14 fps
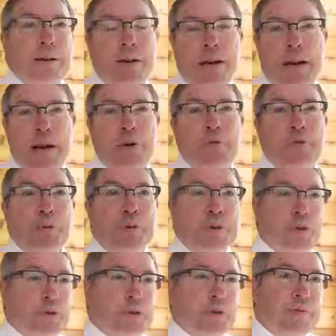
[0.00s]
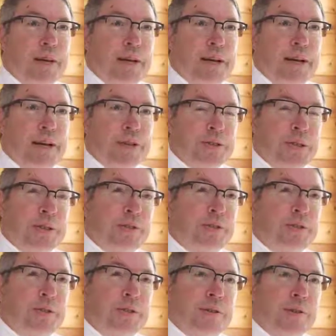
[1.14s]
How have you been using
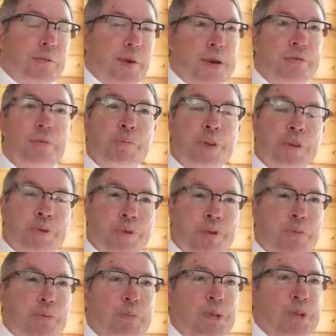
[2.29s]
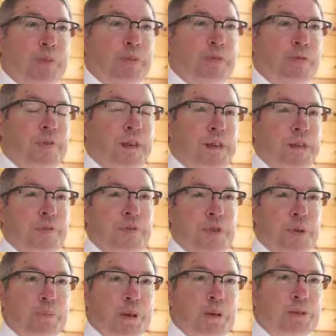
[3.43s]
VITLAccess? What information have you been able to find for
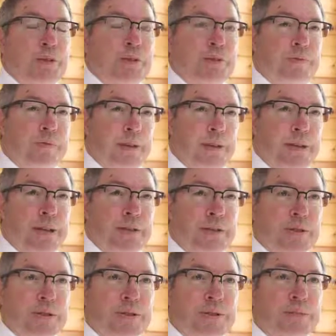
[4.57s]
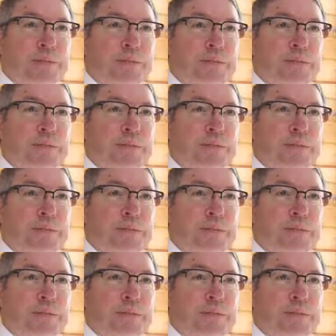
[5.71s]
your patients in VITLAccess?